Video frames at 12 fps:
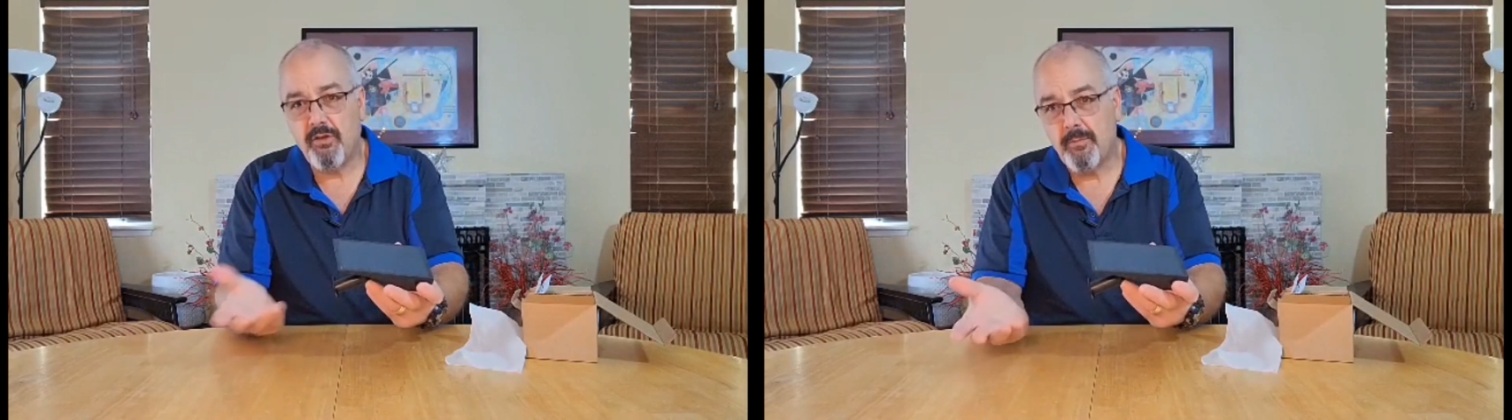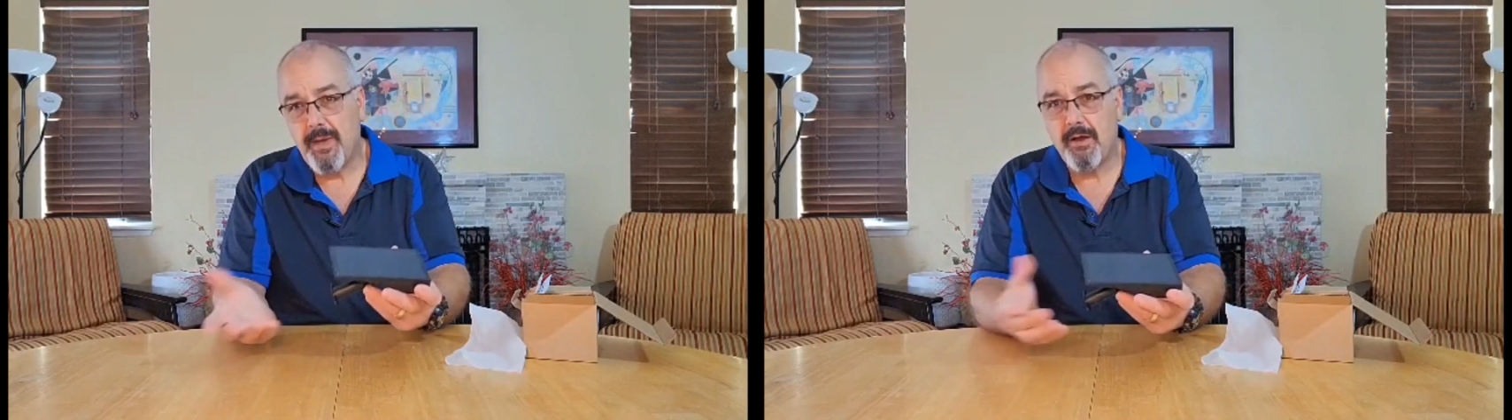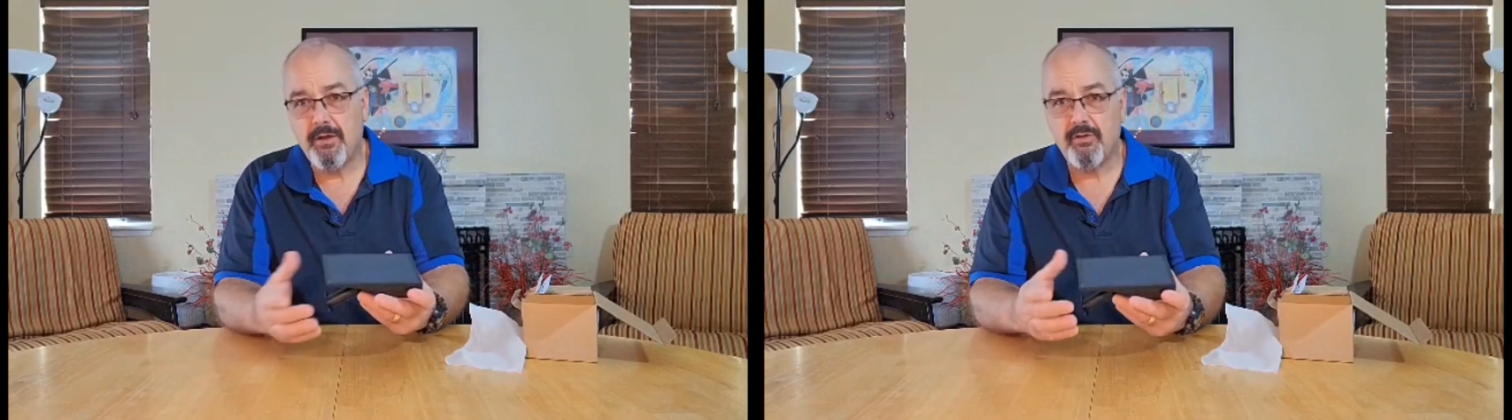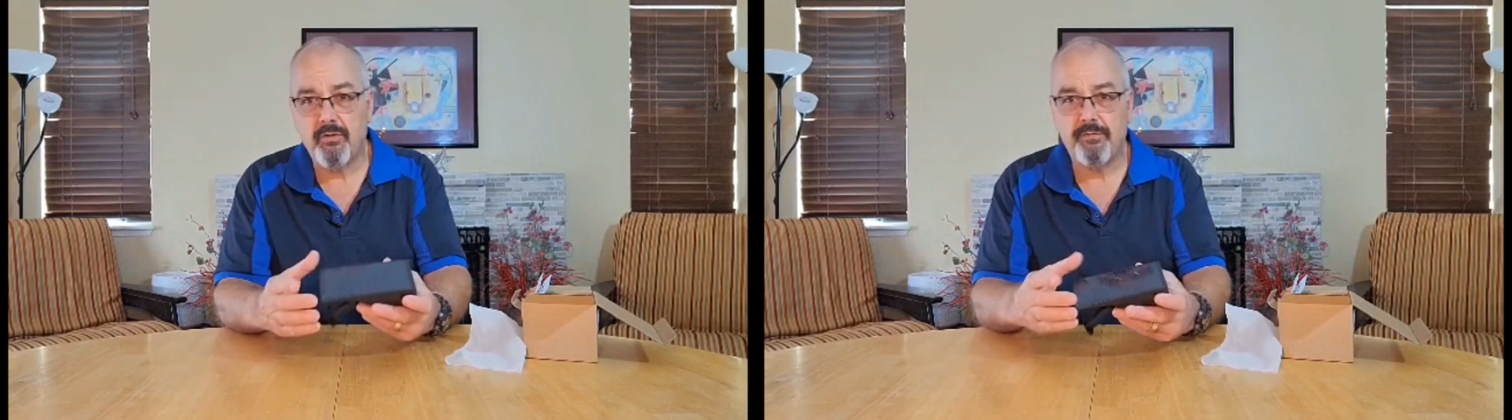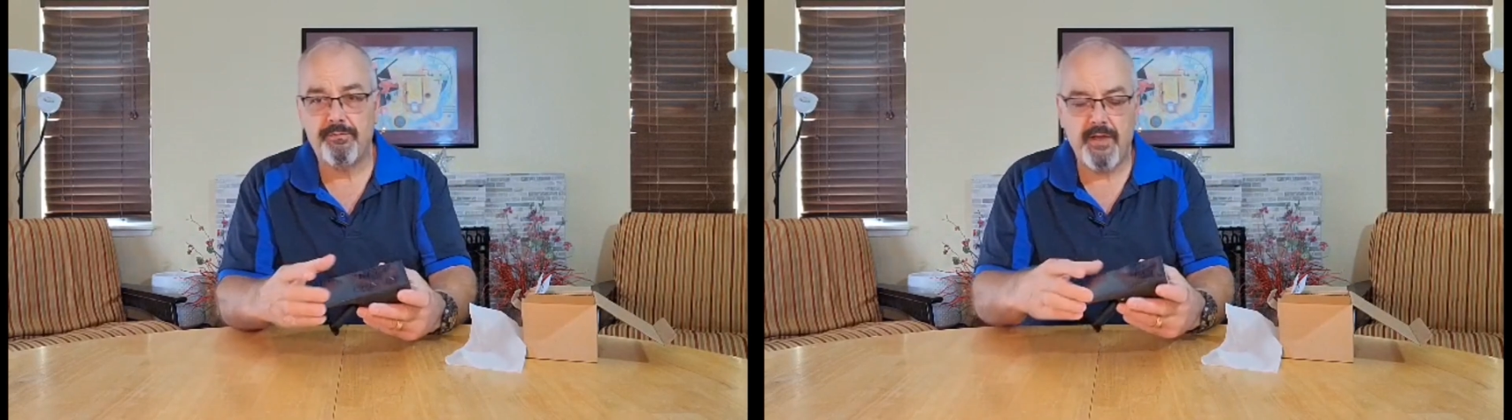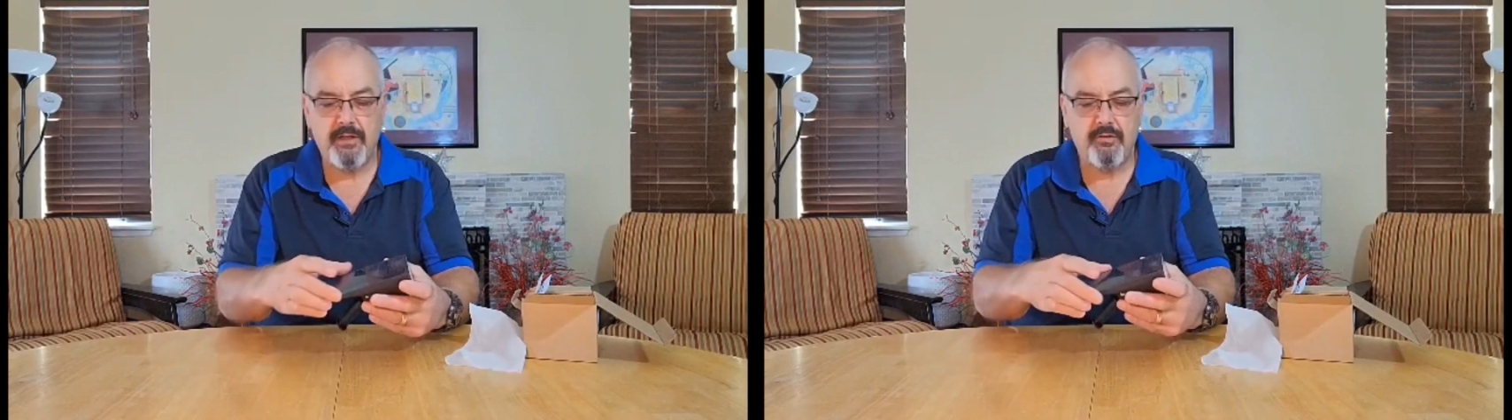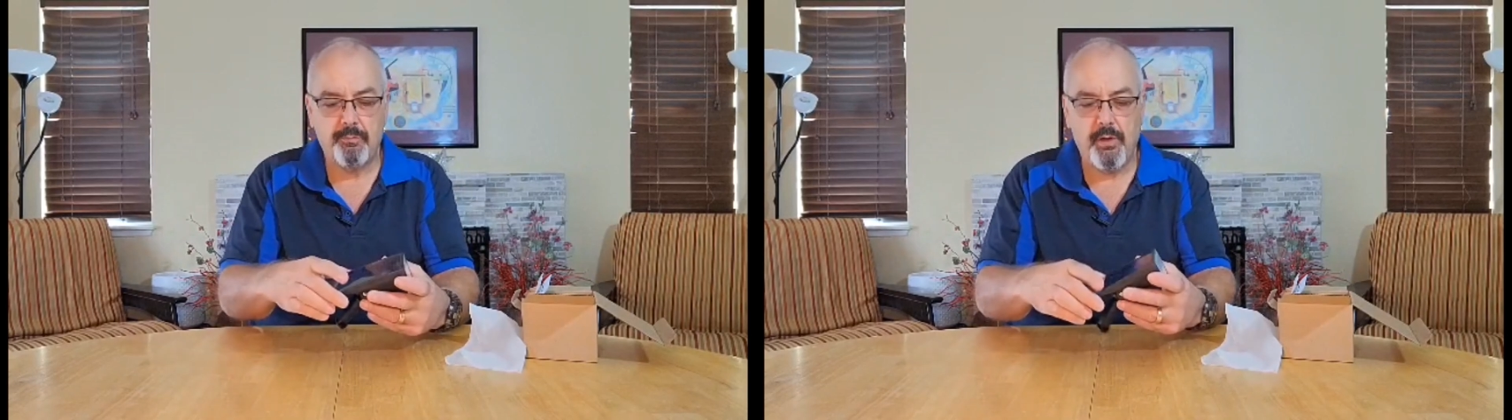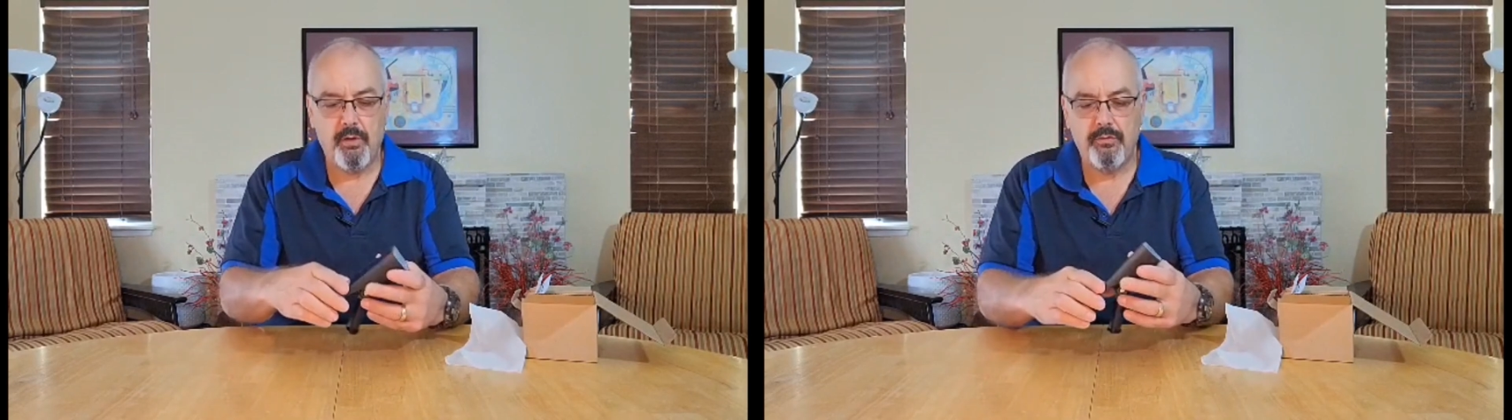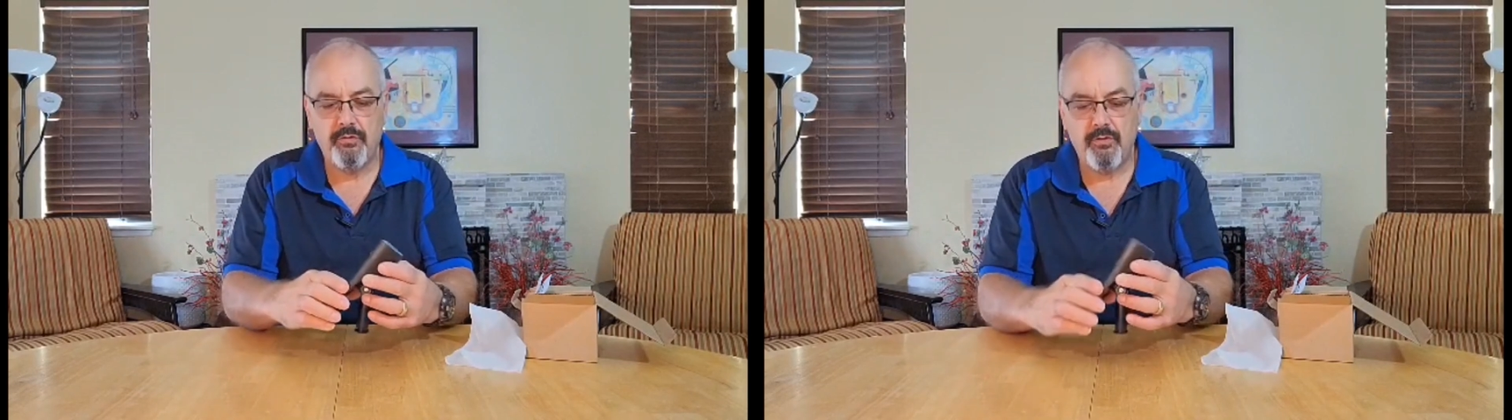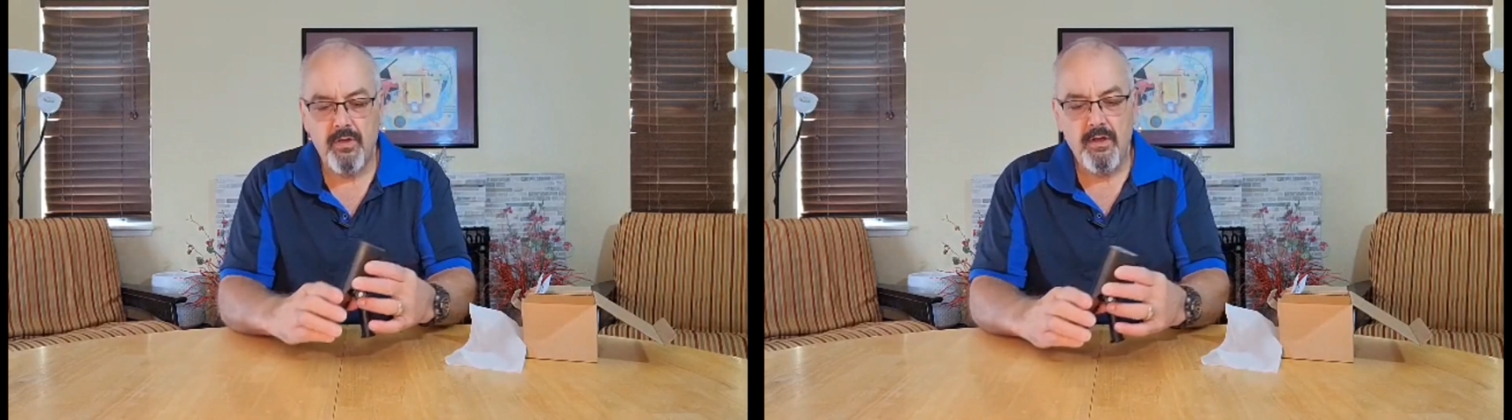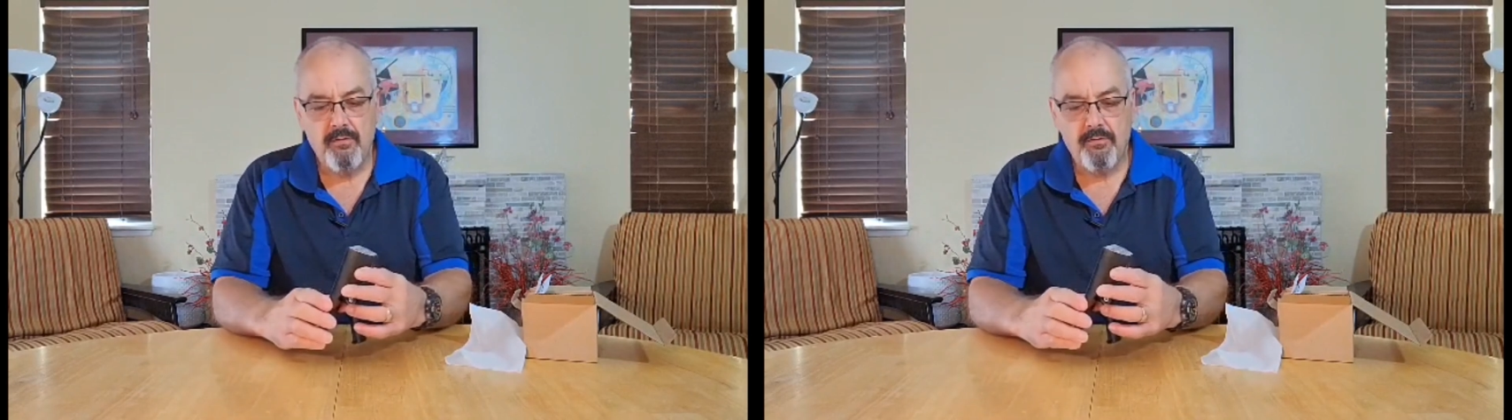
You can mount it to a fence post.